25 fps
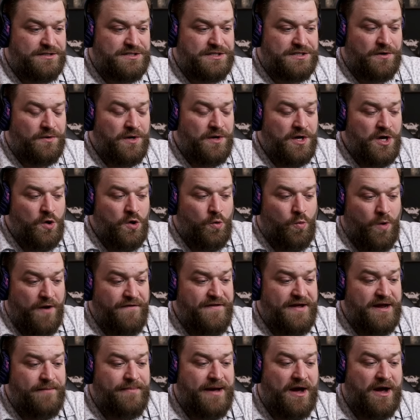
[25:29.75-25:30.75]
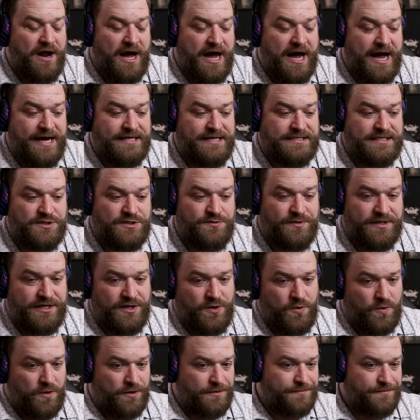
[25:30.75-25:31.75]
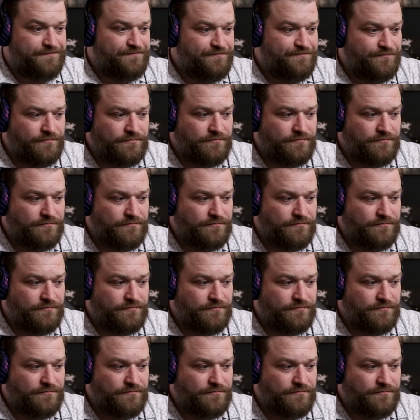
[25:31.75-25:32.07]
So one thing about highs that's really cool